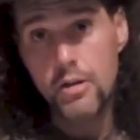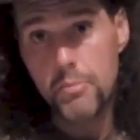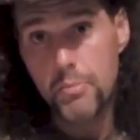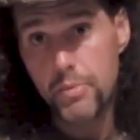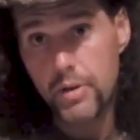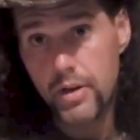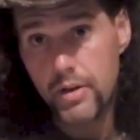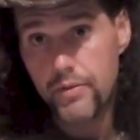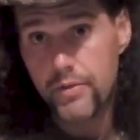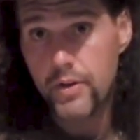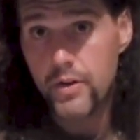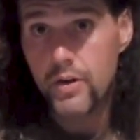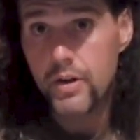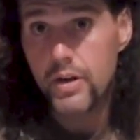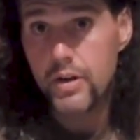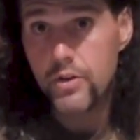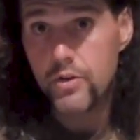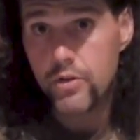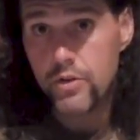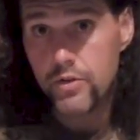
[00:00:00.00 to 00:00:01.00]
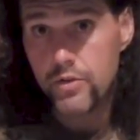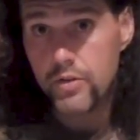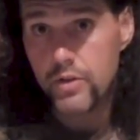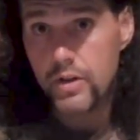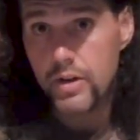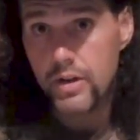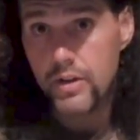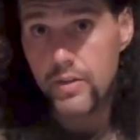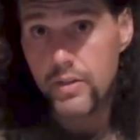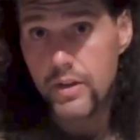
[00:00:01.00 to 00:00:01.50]
But if you're
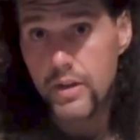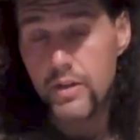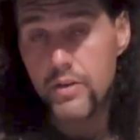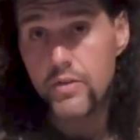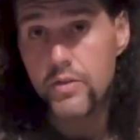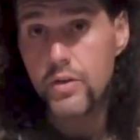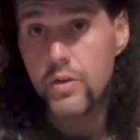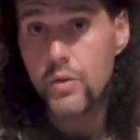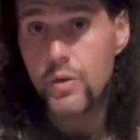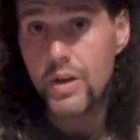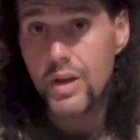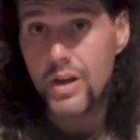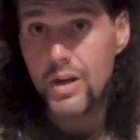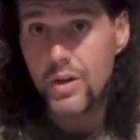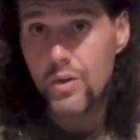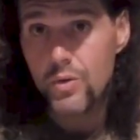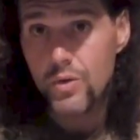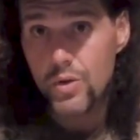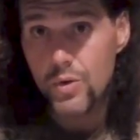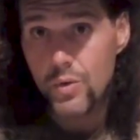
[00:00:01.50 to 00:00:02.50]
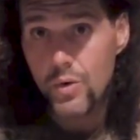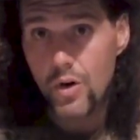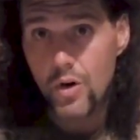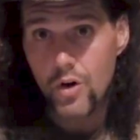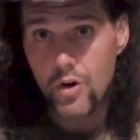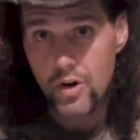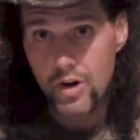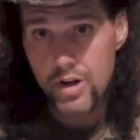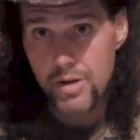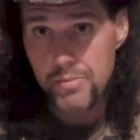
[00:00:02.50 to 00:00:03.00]
interested in this, you can go to
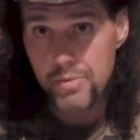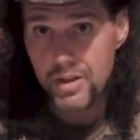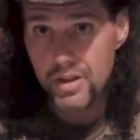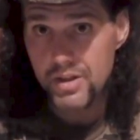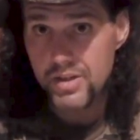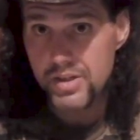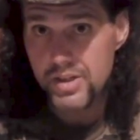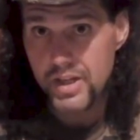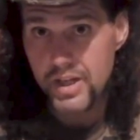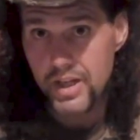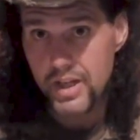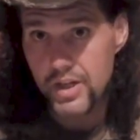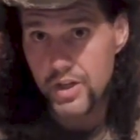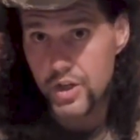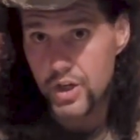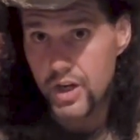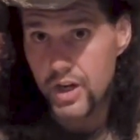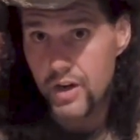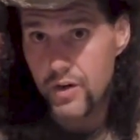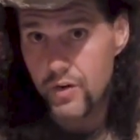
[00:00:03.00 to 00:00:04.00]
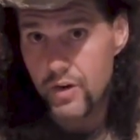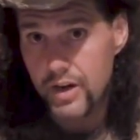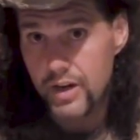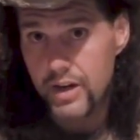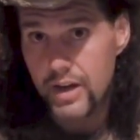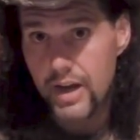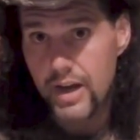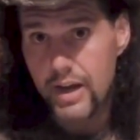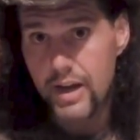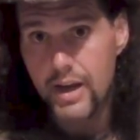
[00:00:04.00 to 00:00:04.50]

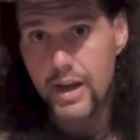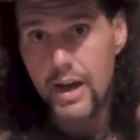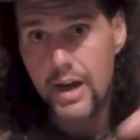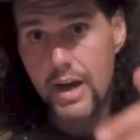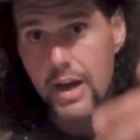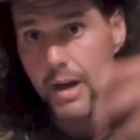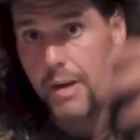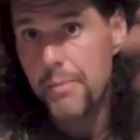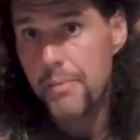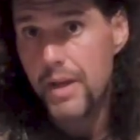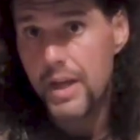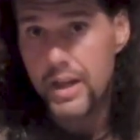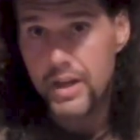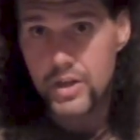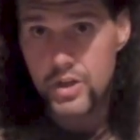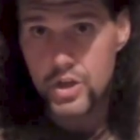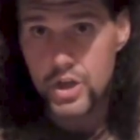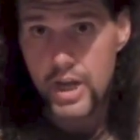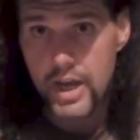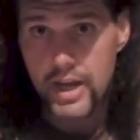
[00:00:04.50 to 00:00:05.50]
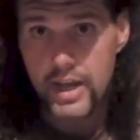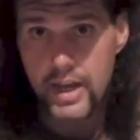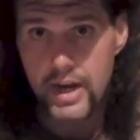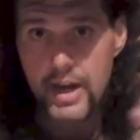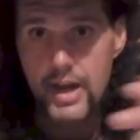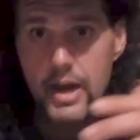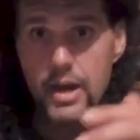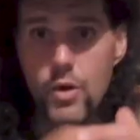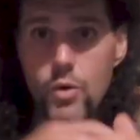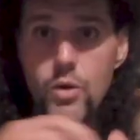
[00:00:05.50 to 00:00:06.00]
ariaballisticengineering.com and check it
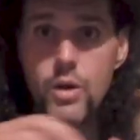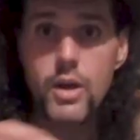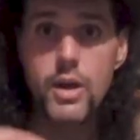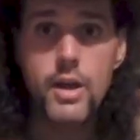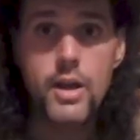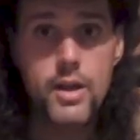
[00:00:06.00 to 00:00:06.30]
out.